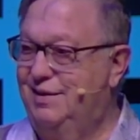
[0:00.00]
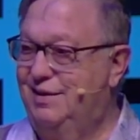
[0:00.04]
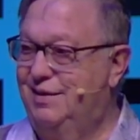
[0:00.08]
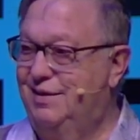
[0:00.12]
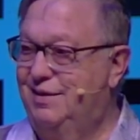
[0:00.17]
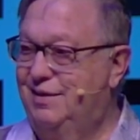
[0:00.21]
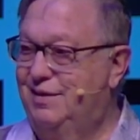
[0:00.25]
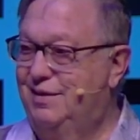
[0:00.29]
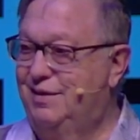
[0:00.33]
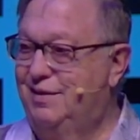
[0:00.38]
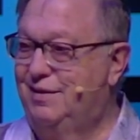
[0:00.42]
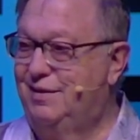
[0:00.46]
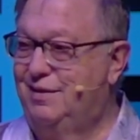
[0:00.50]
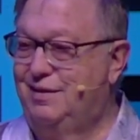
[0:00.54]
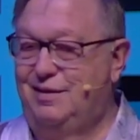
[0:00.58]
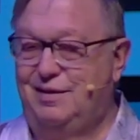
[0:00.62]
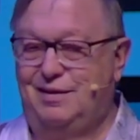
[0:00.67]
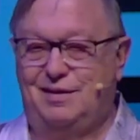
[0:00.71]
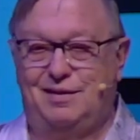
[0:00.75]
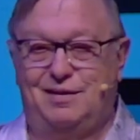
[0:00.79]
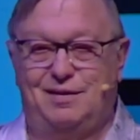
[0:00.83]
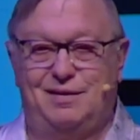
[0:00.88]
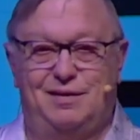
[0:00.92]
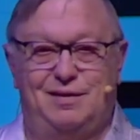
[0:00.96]

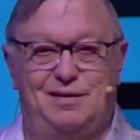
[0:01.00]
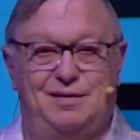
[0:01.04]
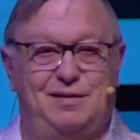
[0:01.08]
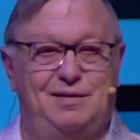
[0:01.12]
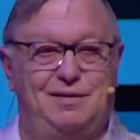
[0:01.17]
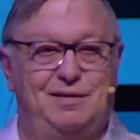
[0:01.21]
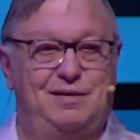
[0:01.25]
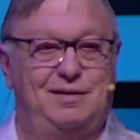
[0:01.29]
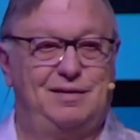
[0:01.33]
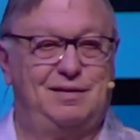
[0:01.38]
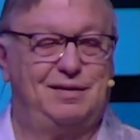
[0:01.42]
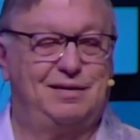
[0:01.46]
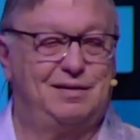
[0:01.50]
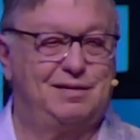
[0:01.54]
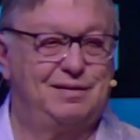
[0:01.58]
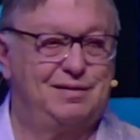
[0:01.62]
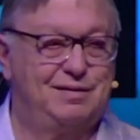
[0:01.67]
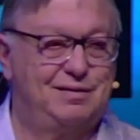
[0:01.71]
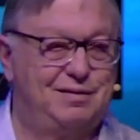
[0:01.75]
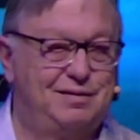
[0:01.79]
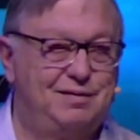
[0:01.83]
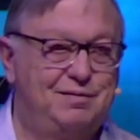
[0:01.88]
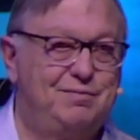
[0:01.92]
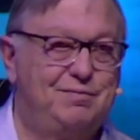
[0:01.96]

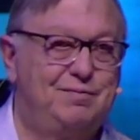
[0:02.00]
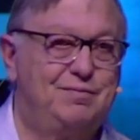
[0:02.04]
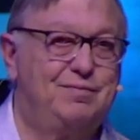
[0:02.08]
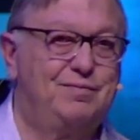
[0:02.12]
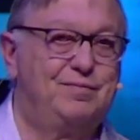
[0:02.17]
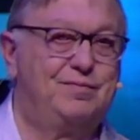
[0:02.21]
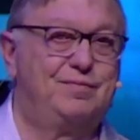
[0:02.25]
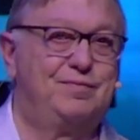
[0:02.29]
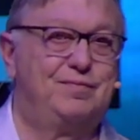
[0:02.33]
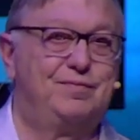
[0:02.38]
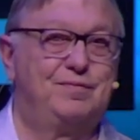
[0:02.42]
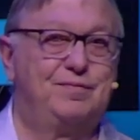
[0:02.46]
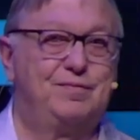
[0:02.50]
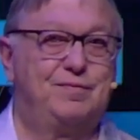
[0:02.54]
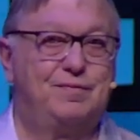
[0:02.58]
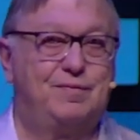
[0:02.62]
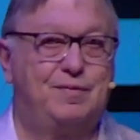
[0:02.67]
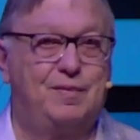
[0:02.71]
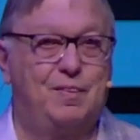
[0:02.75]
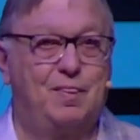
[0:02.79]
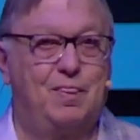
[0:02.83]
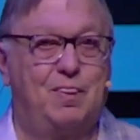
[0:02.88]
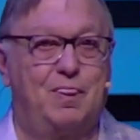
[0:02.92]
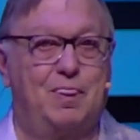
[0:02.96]

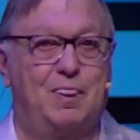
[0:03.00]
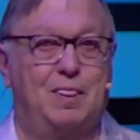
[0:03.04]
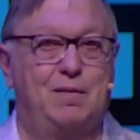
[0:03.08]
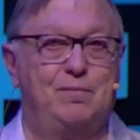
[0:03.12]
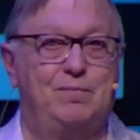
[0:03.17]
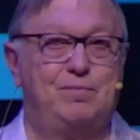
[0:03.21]
(no one is talking)